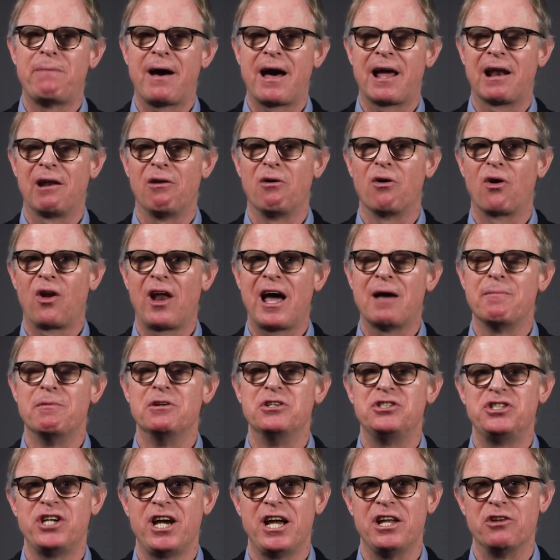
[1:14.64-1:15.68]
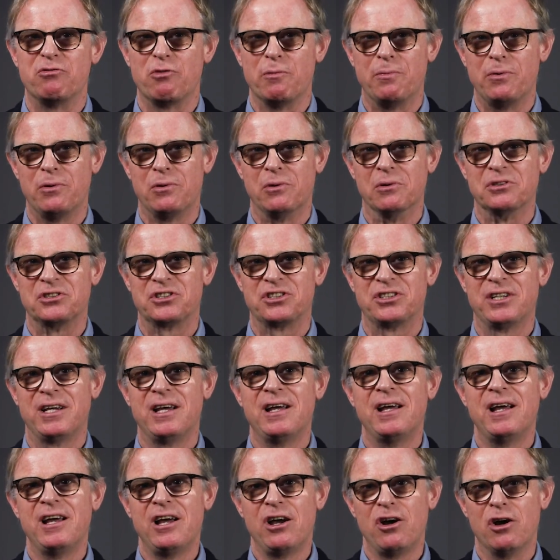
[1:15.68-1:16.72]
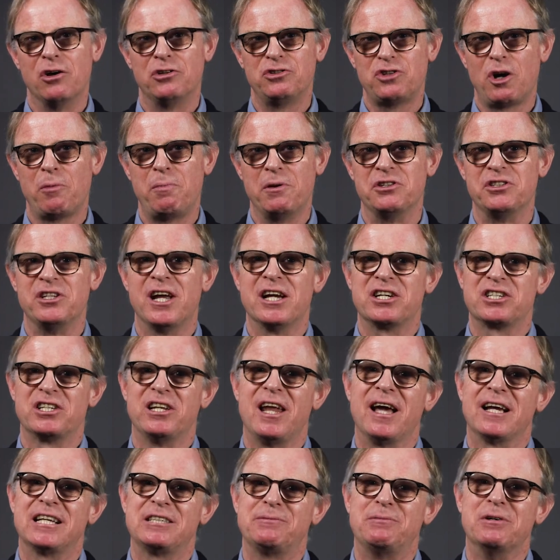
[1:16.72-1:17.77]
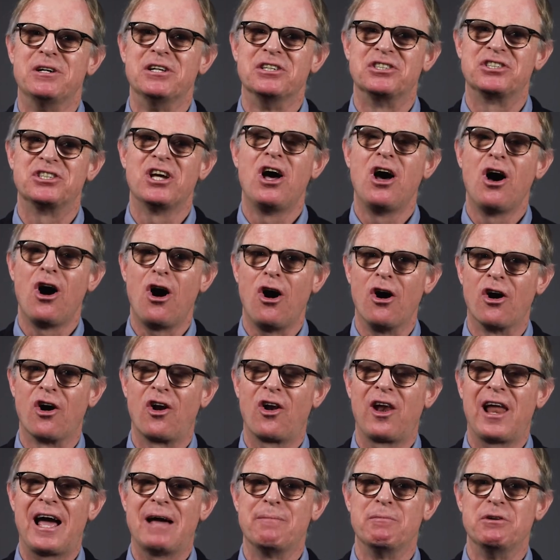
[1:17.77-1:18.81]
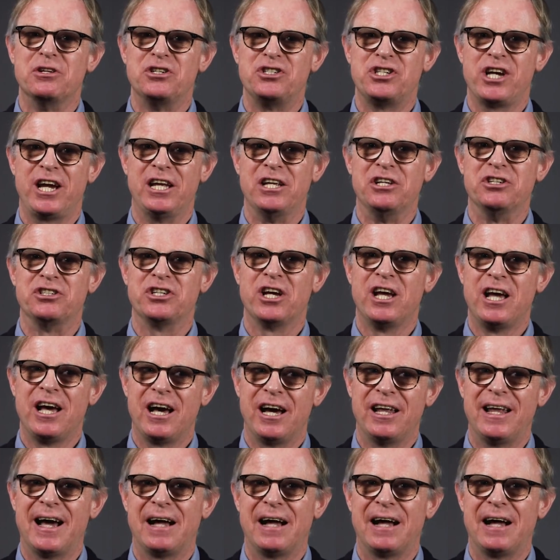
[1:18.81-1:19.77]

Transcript: Panel on Climate Change reports, who are top international experts on climate change and